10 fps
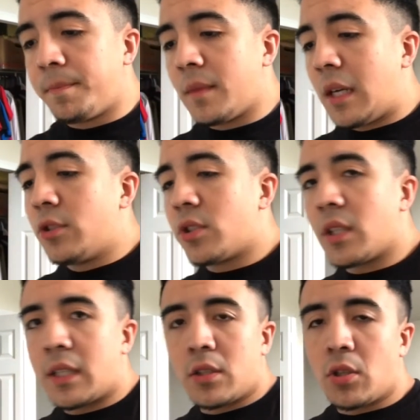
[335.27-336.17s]

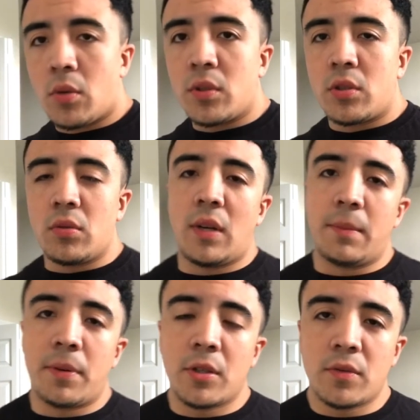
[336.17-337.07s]
like to go into
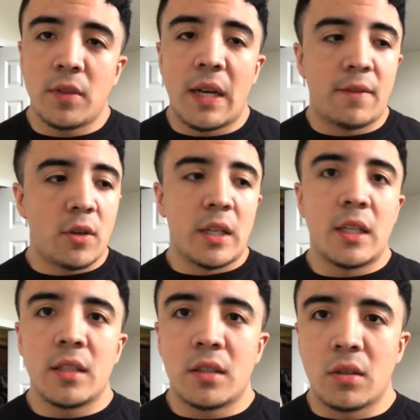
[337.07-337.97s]
hypertrophy after I
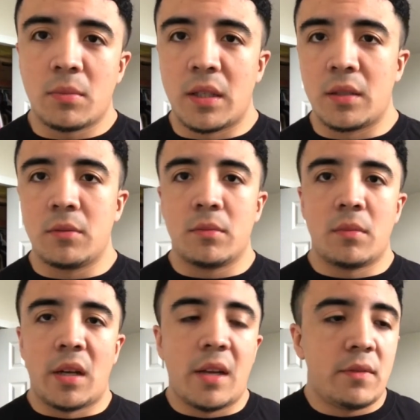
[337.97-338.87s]
hit,
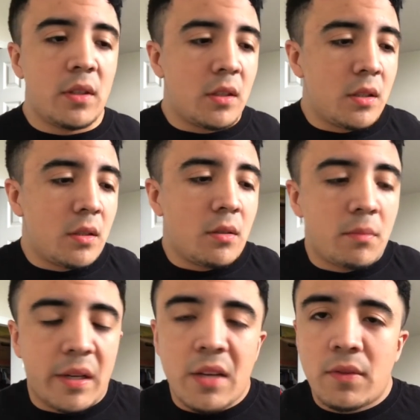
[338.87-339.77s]
my heavy
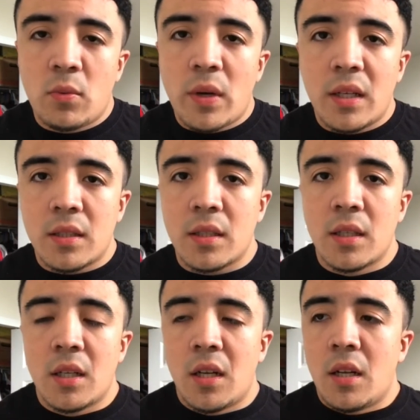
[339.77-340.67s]
weight,
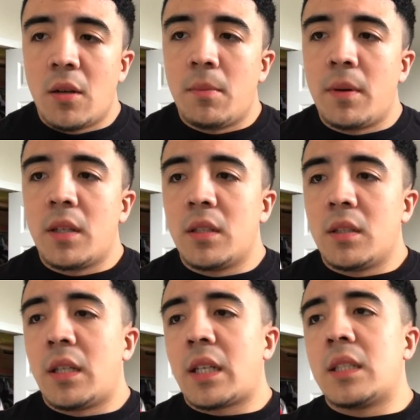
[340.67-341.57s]
but
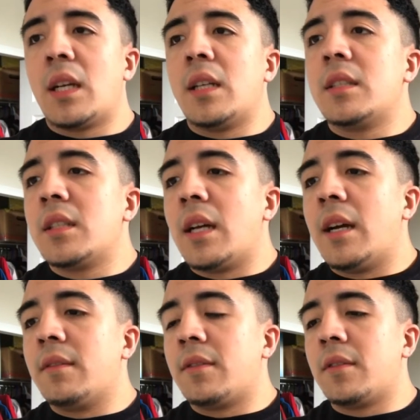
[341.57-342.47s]
like I said, I didn't
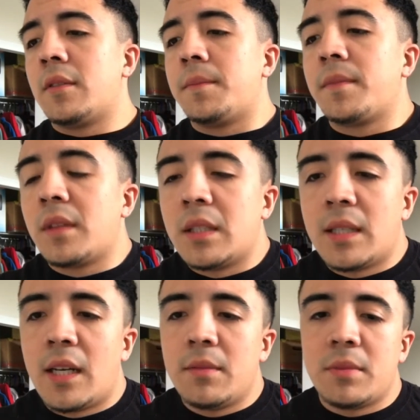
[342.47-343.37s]
have the
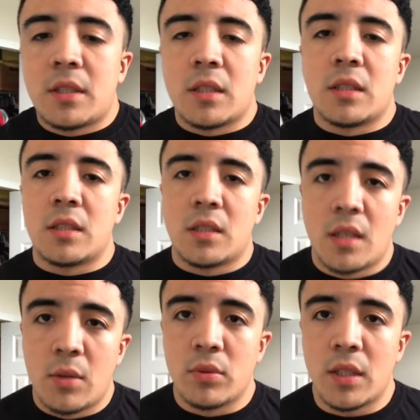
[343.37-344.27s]
time because
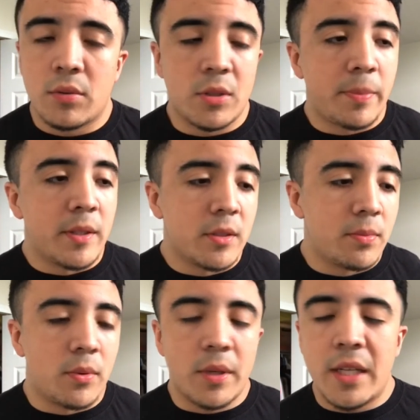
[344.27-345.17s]
I was
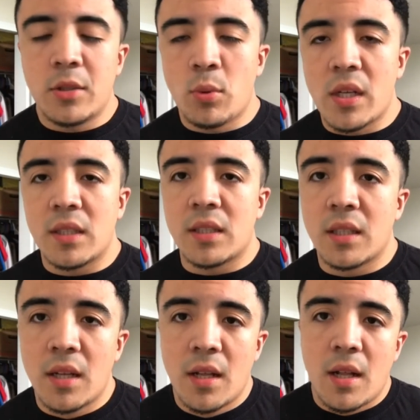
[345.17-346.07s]
irresponsible. Anyways,
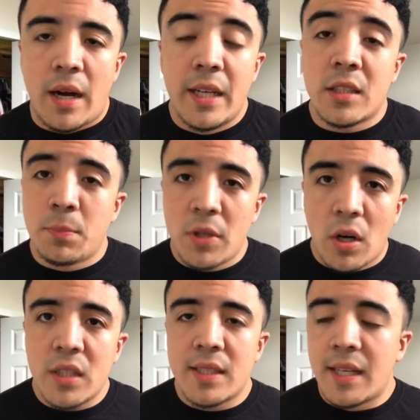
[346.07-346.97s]
I hit some
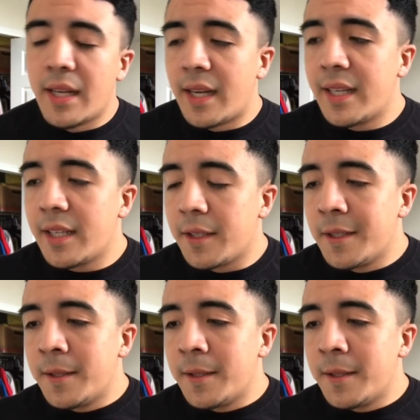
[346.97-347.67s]
PRs today. I hit